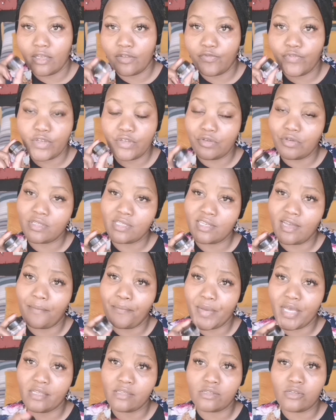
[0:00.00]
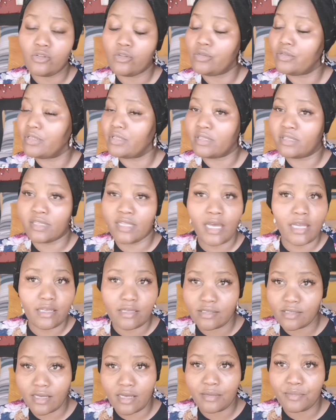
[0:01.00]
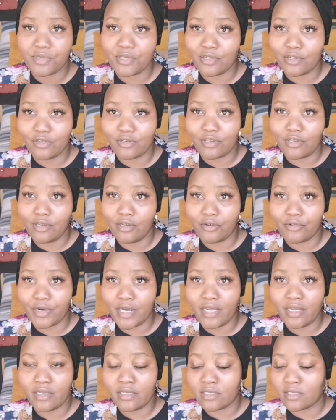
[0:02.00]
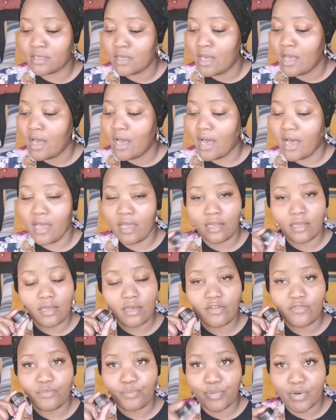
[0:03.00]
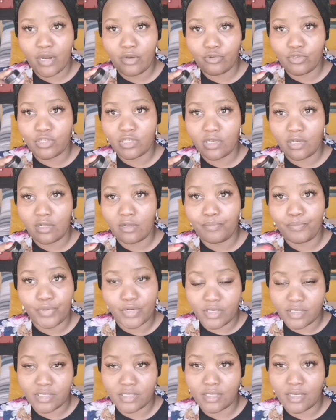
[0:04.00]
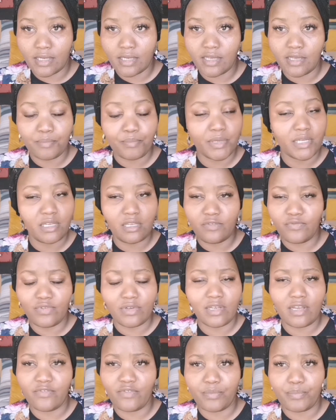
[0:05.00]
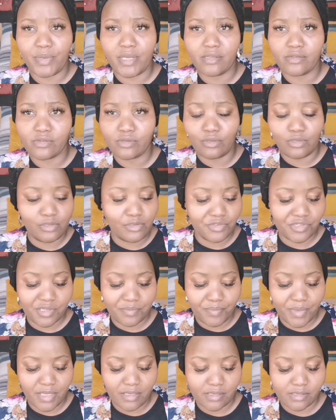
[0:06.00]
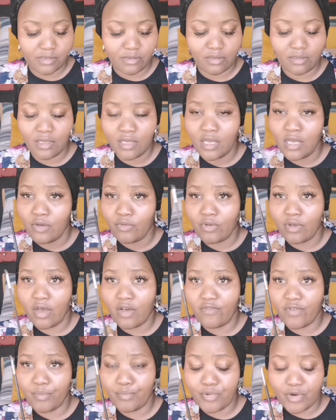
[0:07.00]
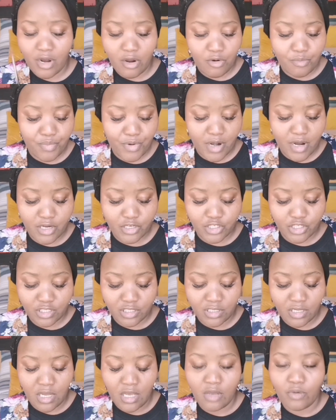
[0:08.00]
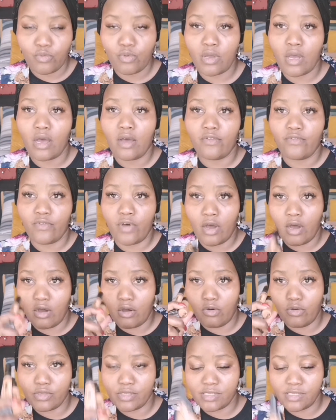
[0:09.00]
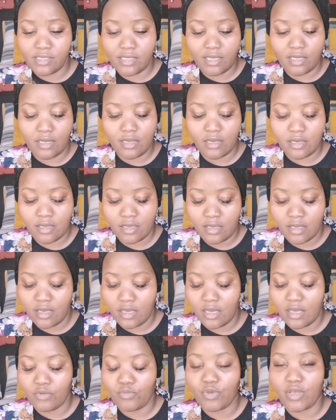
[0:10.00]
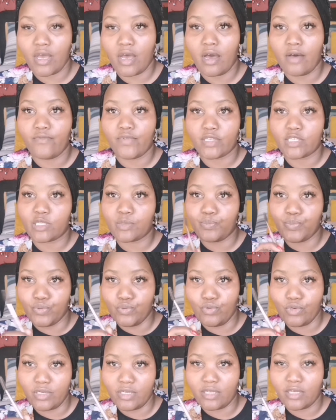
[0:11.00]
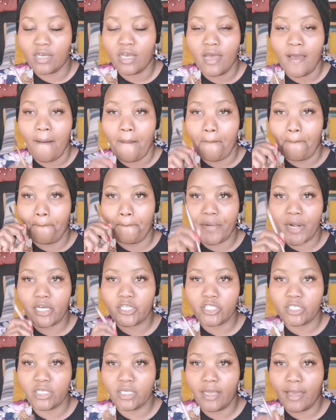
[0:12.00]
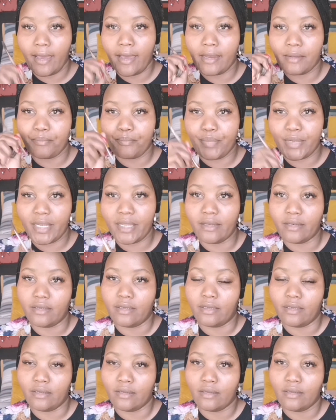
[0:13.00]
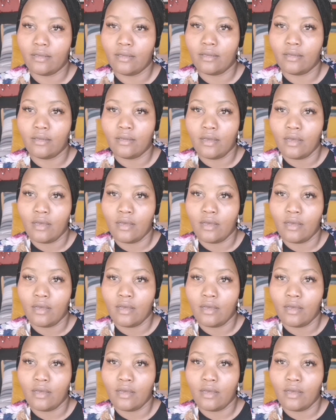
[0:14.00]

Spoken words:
If you're using a pencil, that is absolutely all right. I love brow gel personally, but if you love a pencil, use a pencil. We have a brow brush, we have our concealer, and we have a spoolie. Brushing and blending.